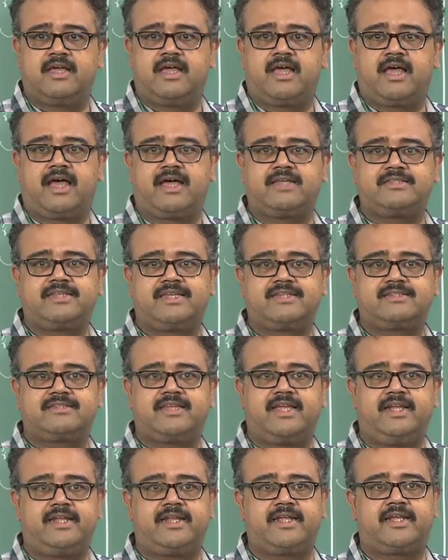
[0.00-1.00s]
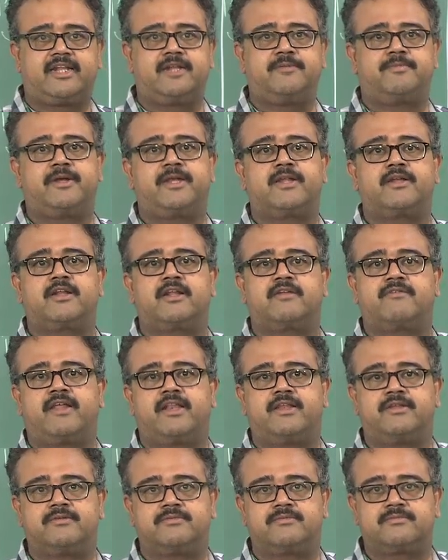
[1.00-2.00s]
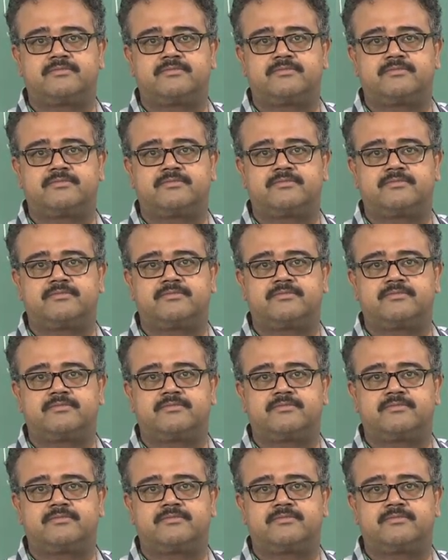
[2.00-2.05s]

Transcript: has xi taken a particular value,